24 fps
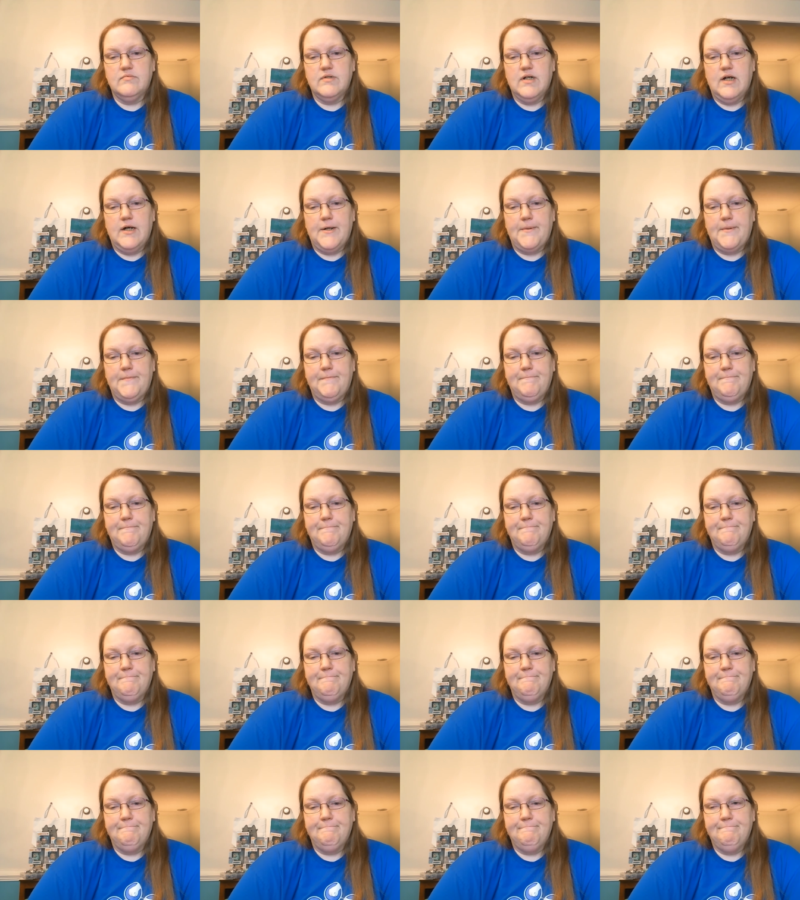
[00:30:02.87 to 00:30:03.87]
um,
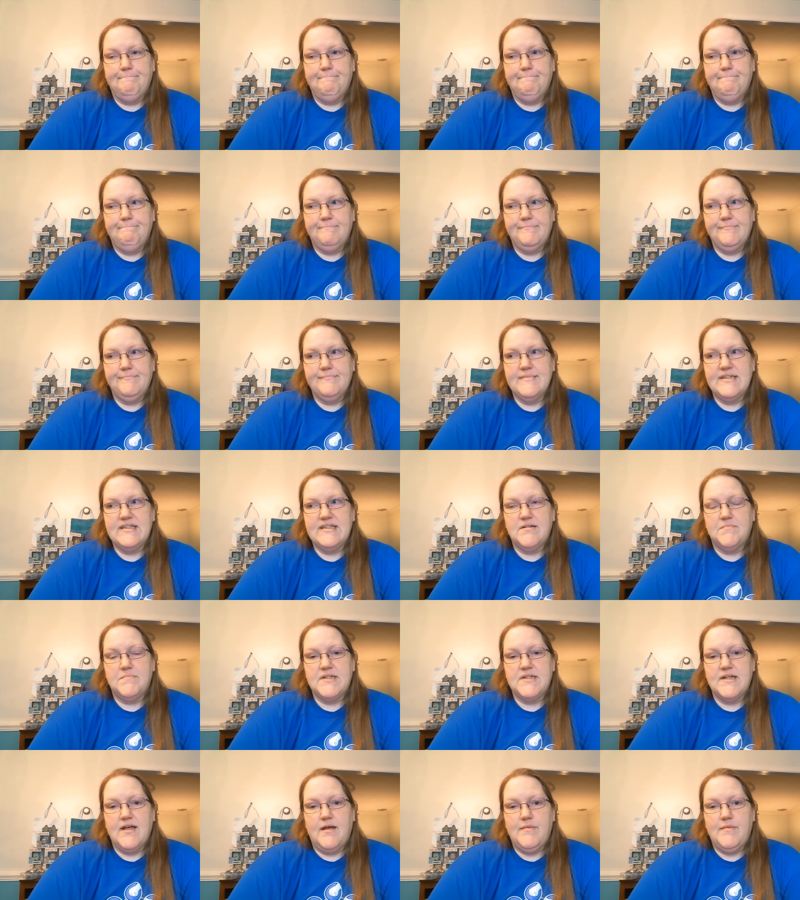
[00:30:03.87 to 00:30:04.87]

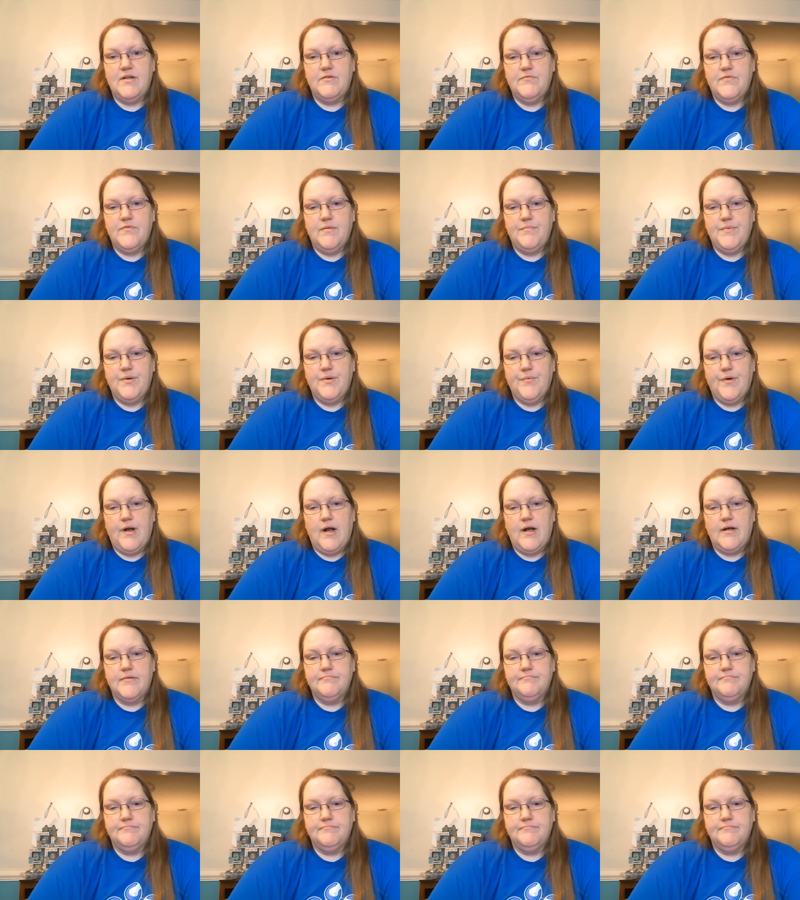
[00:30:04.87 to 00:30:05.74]
sometime in February.